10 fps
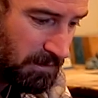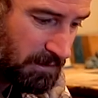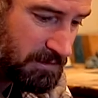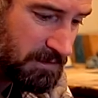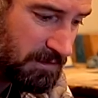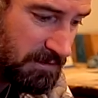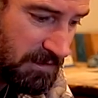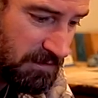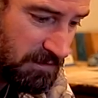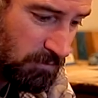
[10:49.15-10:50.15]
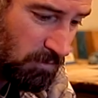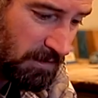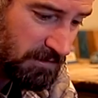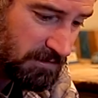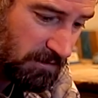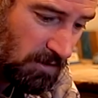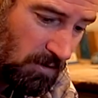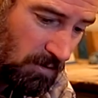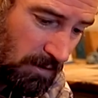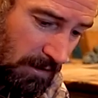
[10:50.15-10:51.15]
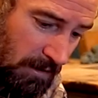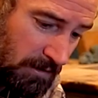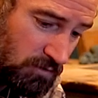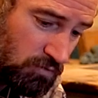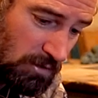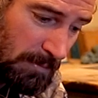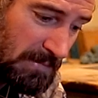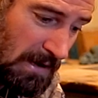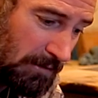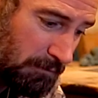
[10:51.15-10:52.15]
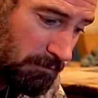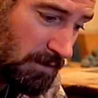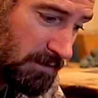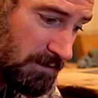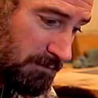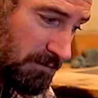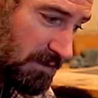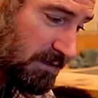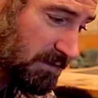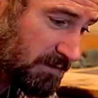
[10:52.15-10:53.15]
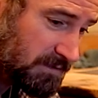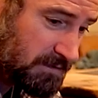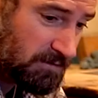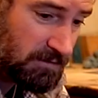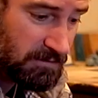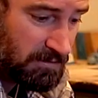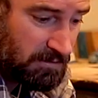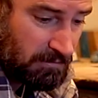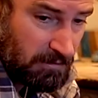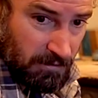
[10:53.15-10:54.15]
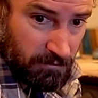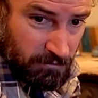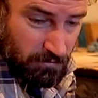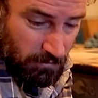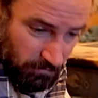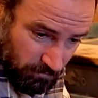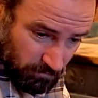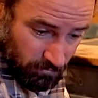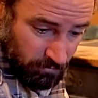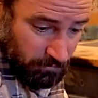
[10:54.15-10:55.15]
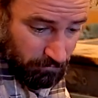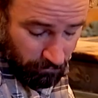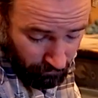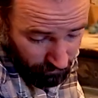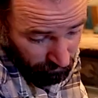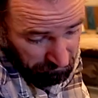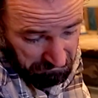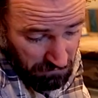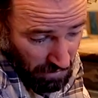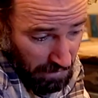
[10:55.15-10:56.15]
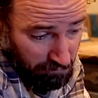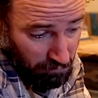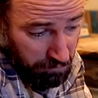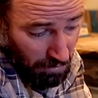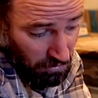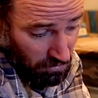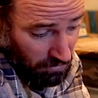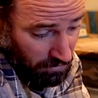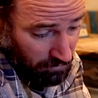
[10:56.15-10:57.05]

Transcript: it's going to tend to want to go and drip down the front if you hit it in the center. So kind of a bummer